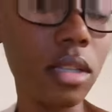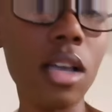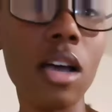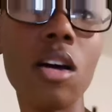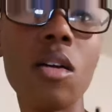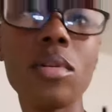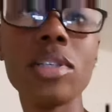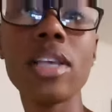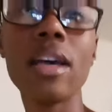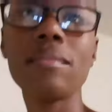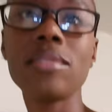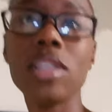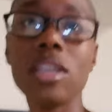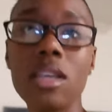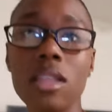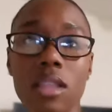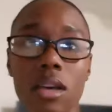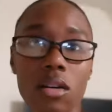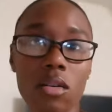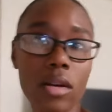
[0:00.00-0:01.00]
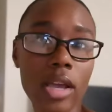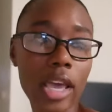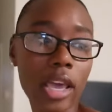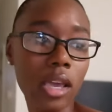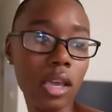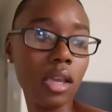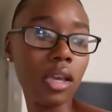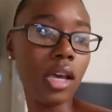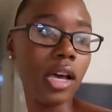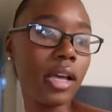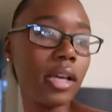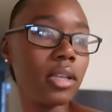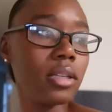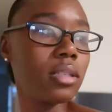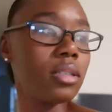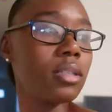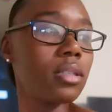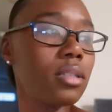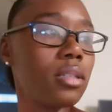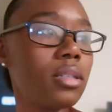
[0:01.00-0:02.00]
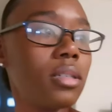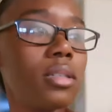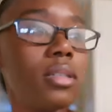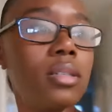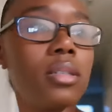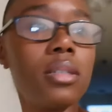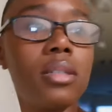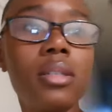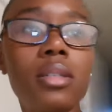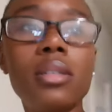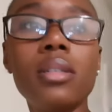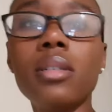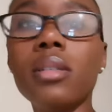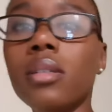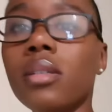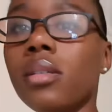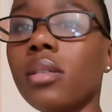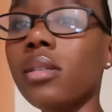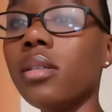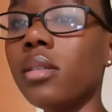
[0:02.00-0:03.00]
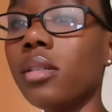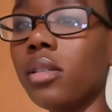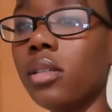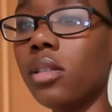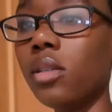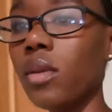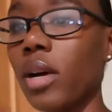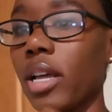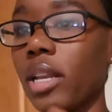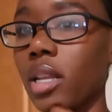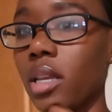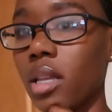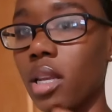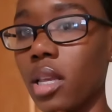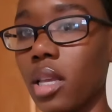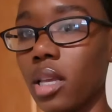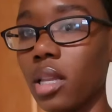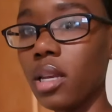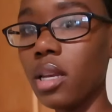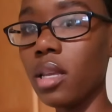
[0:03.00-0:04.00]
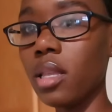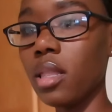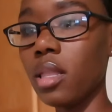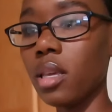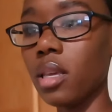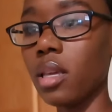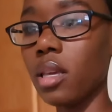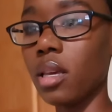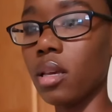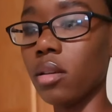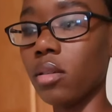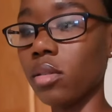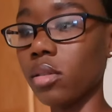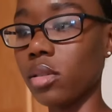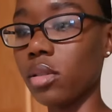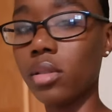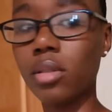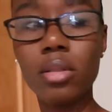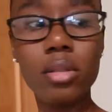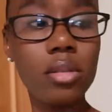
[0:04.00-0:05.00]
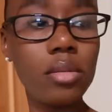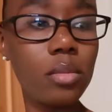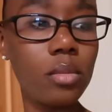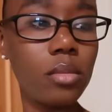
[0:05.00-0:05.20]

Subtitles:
I always have to get the okay, guys. Do I need anything else?